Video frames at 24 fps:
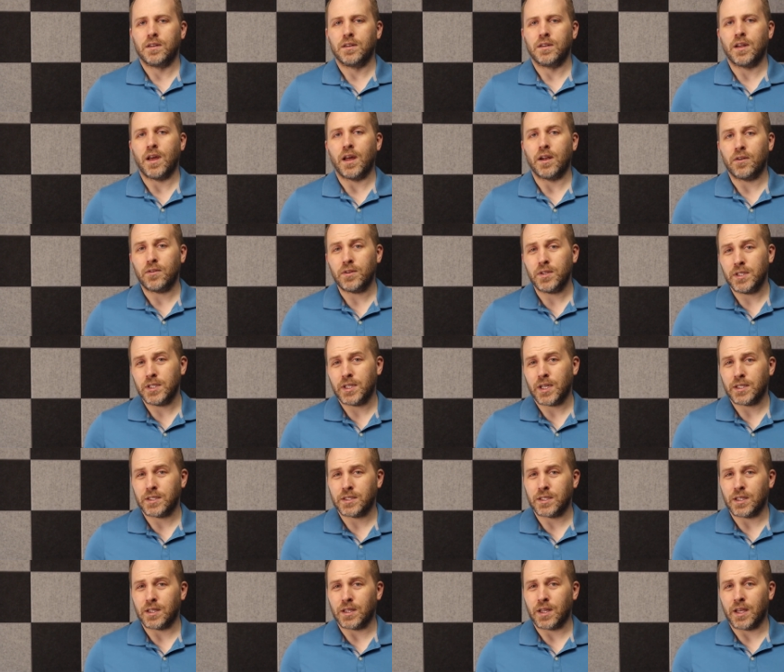Not only
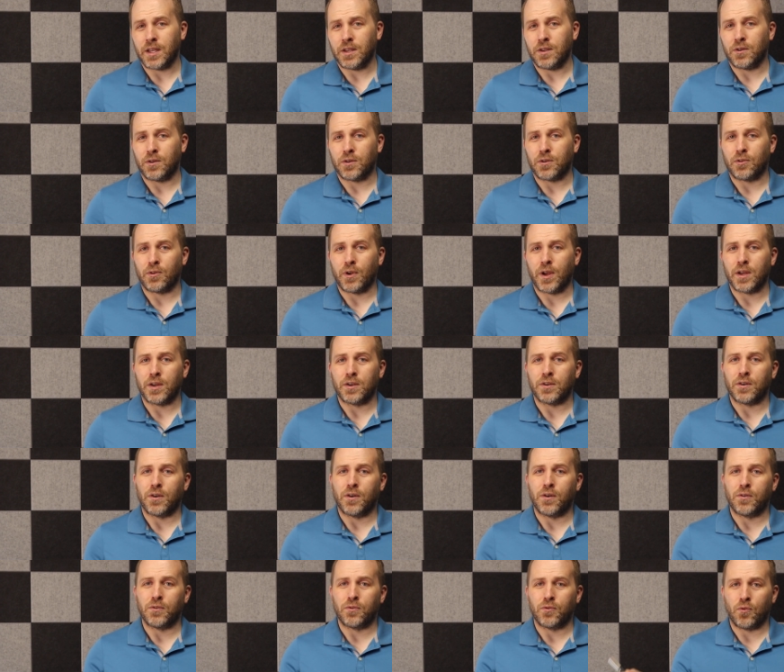does it let you create
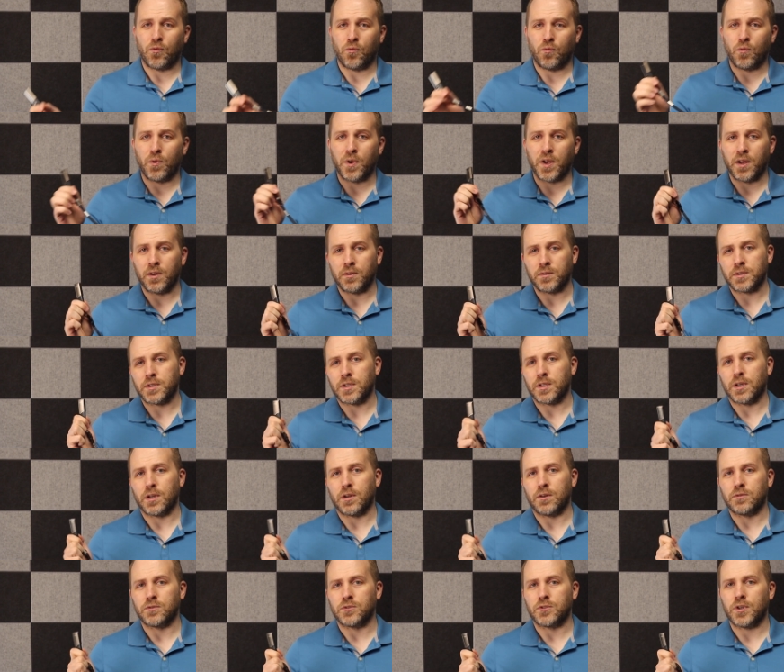your own Windows to
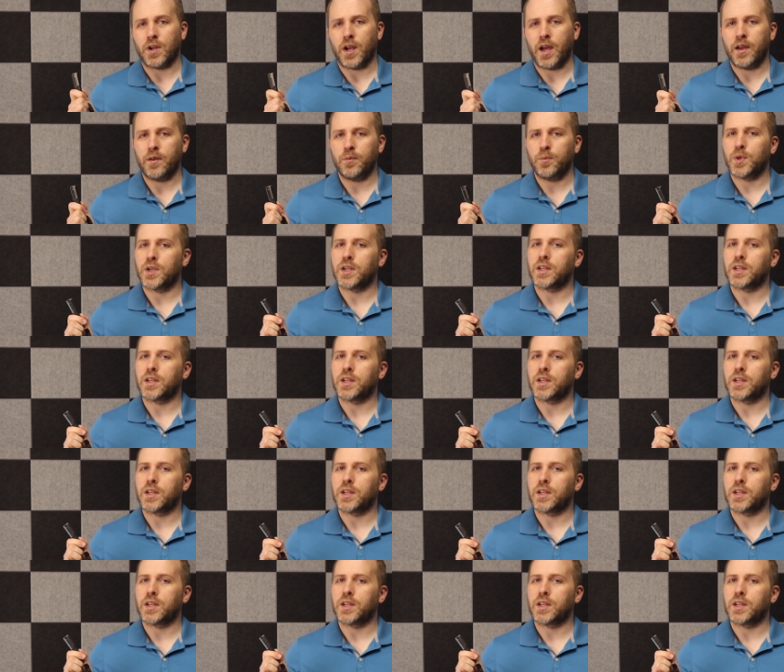Go drive,